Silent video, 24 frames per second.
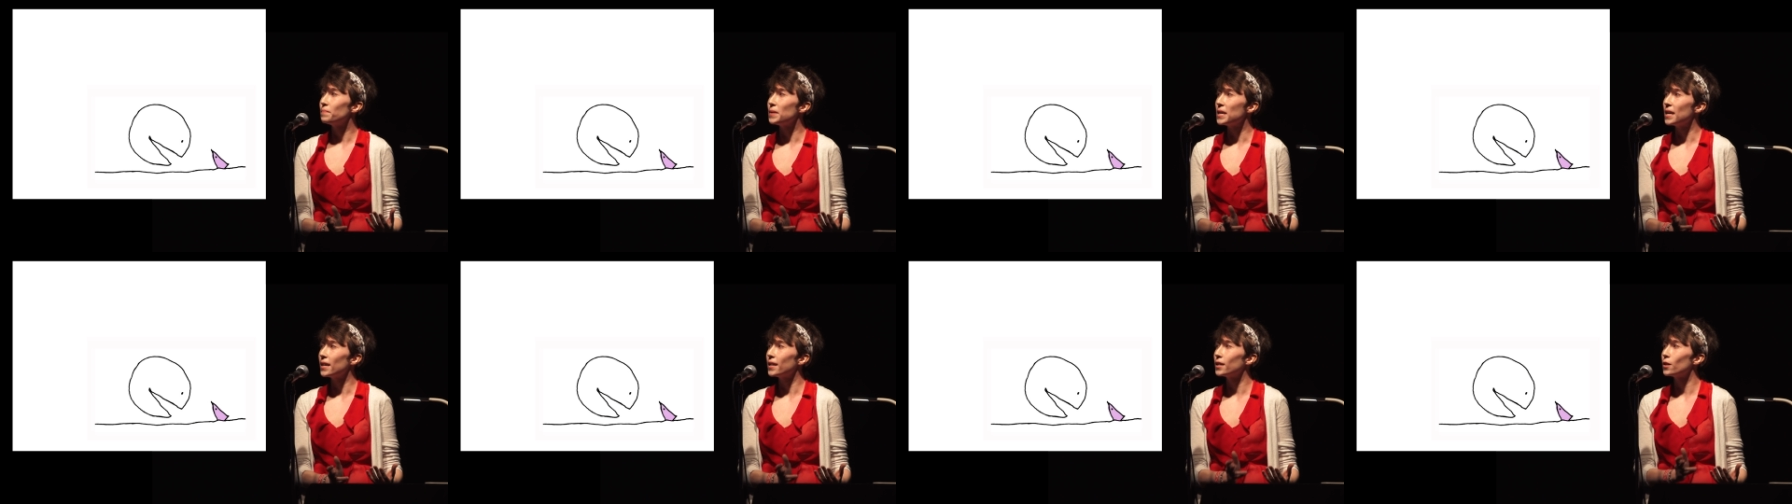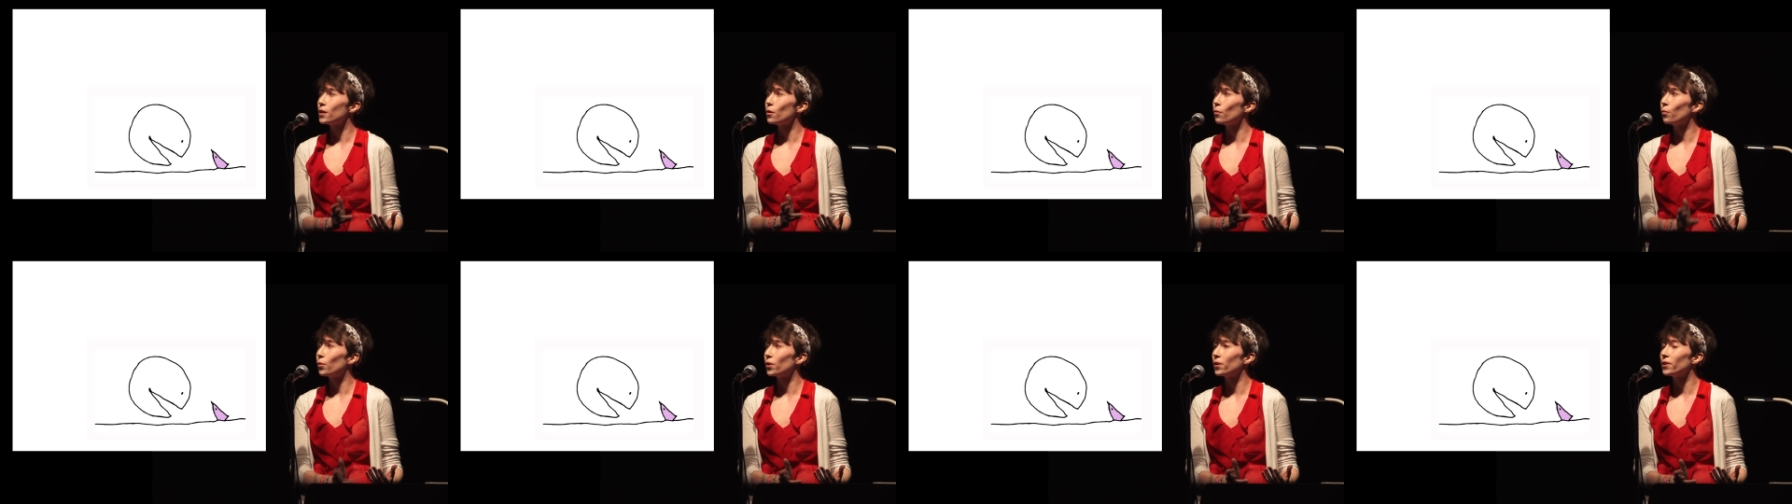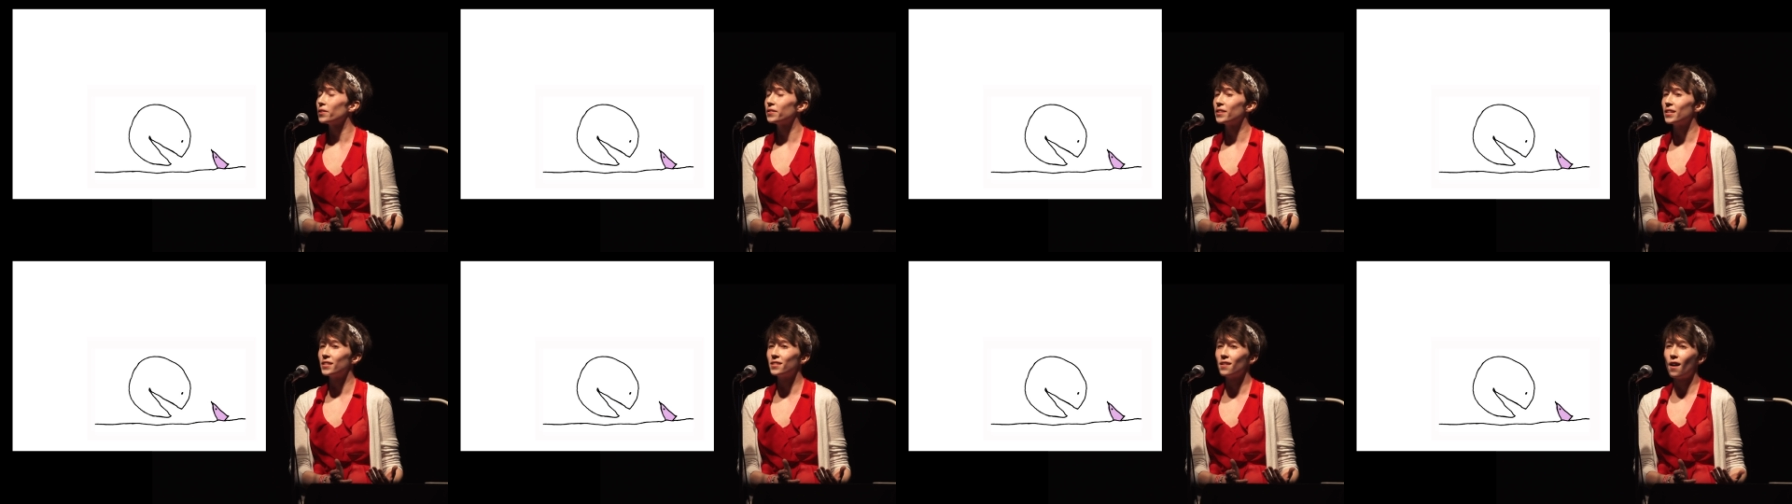being in a
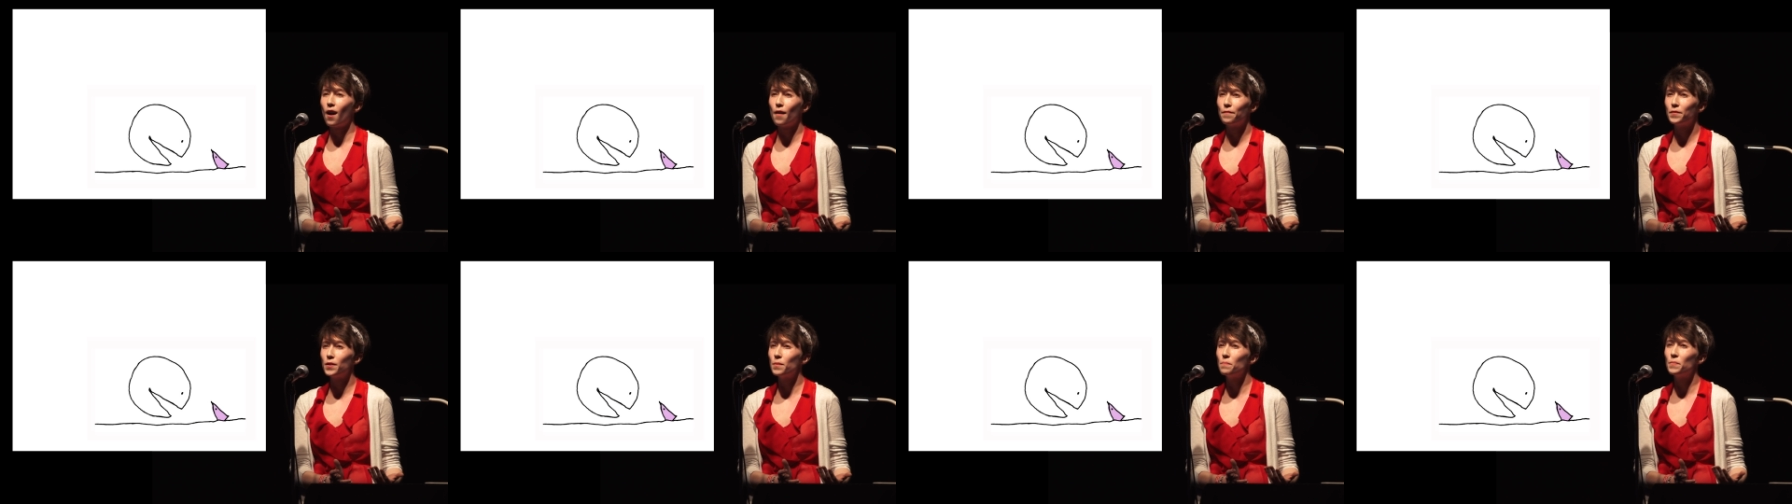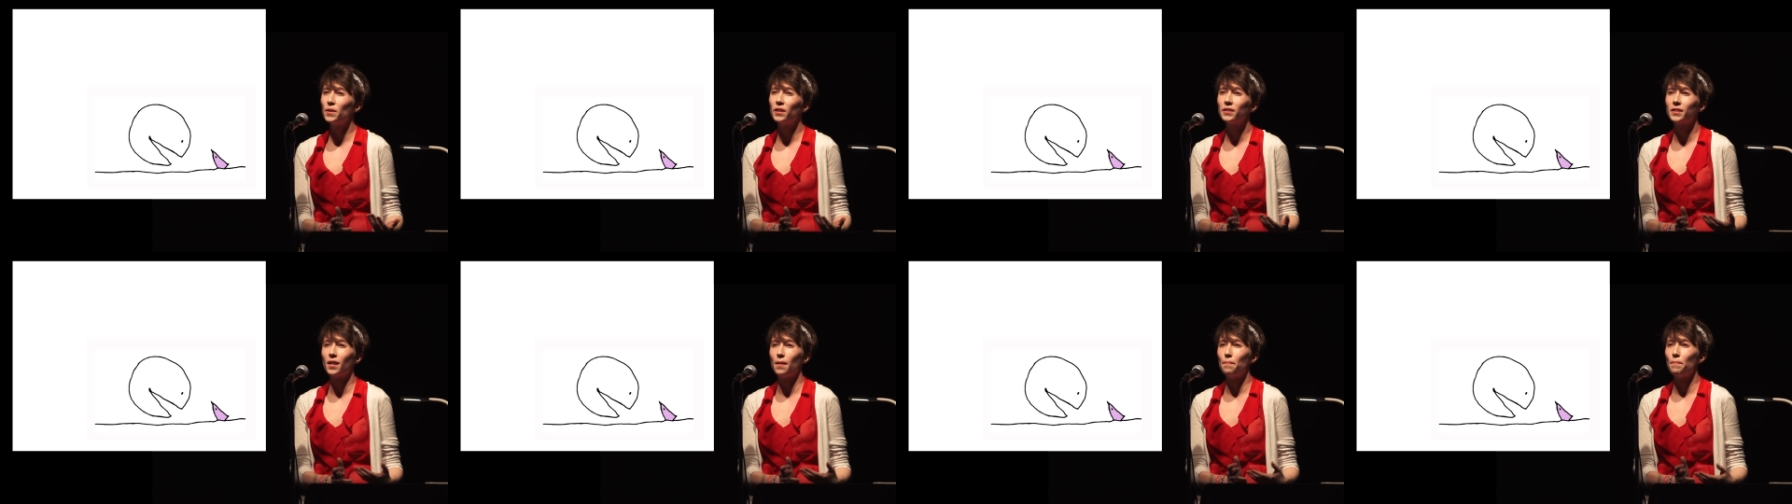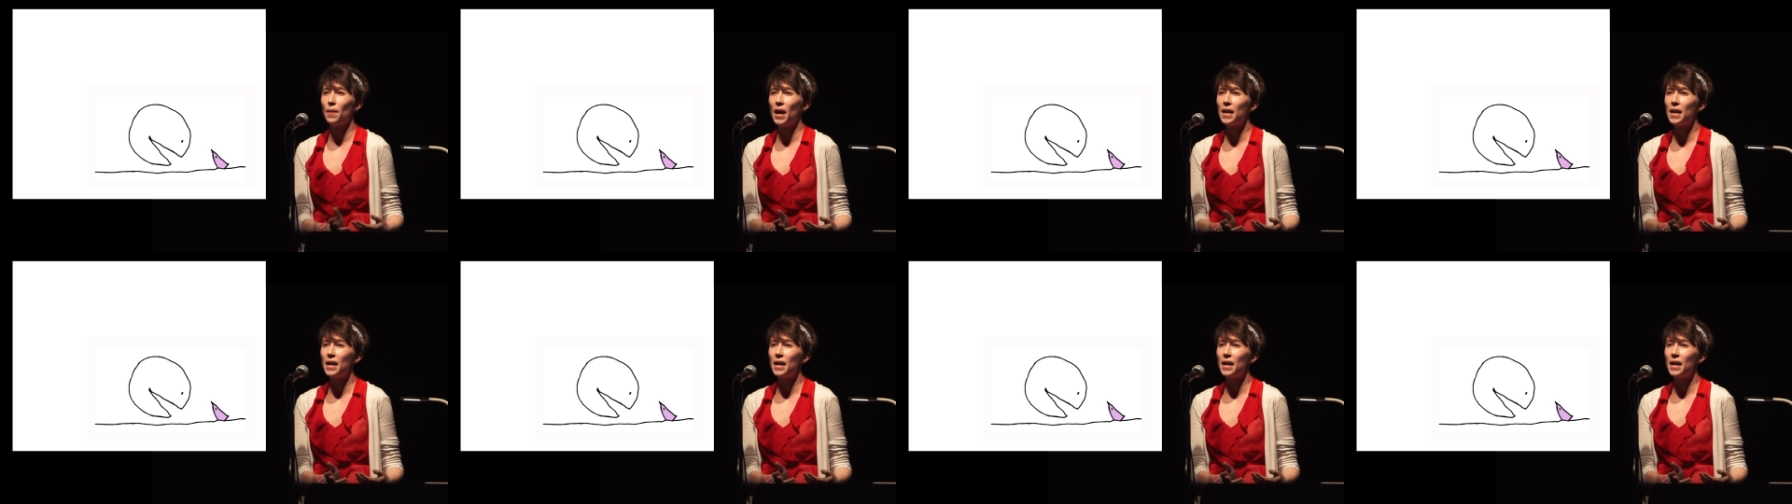world that's often built on